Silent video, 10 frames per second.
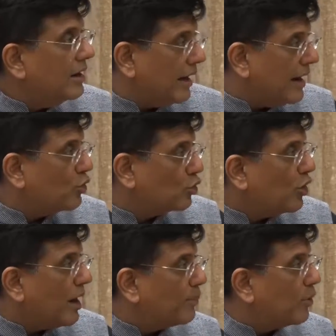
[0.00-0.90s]
around
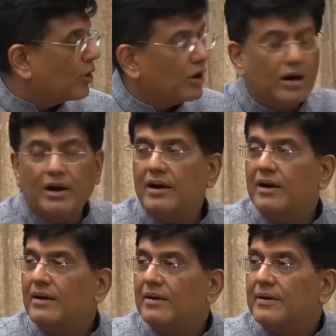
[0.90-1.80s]
Kolhapur.
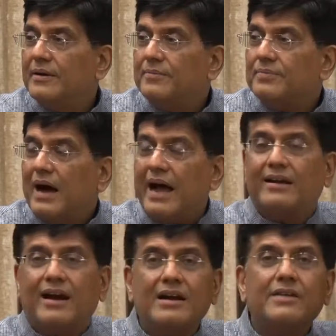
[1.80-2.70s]
I
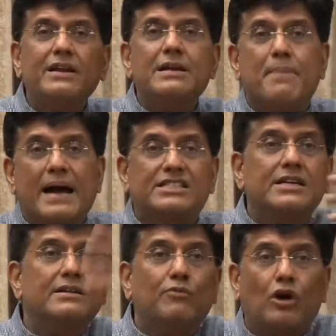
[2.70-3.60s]
can't even
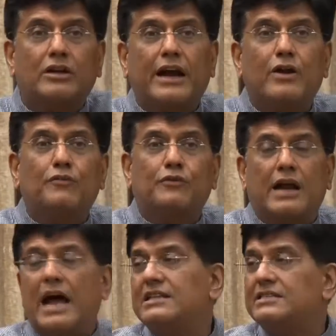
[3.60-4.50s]
imagine what kind of
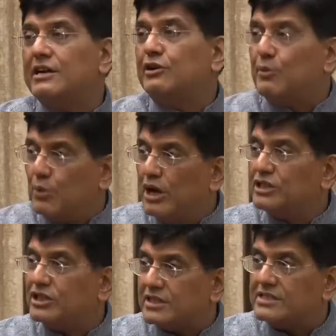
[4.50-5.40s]
trials and
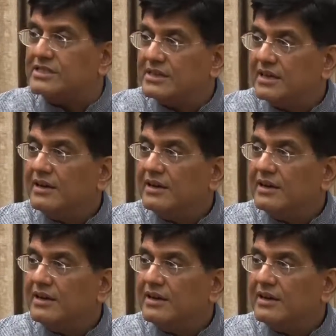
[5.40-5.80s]
tribulations